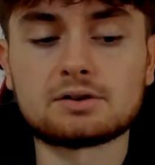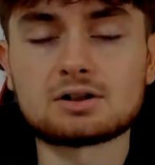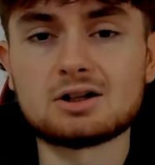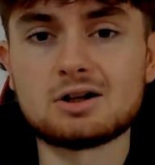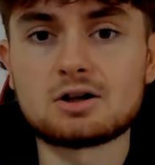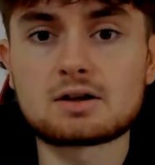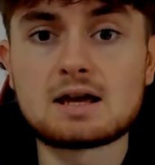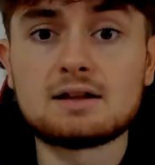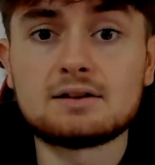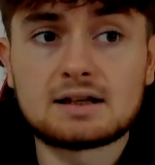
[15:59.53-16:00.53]
and Clark
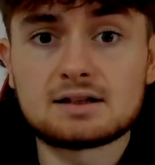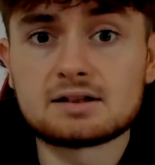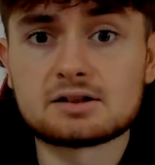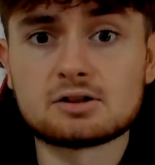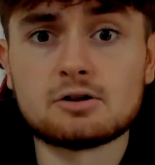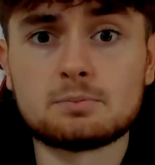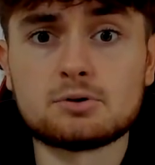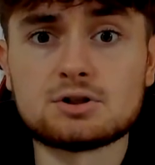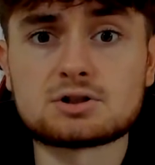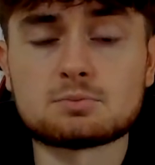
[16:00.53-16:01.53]
taking a lot of
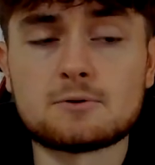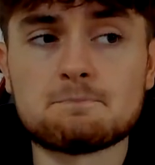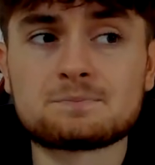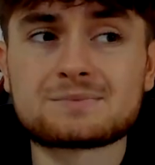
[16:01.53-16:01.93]
punishment,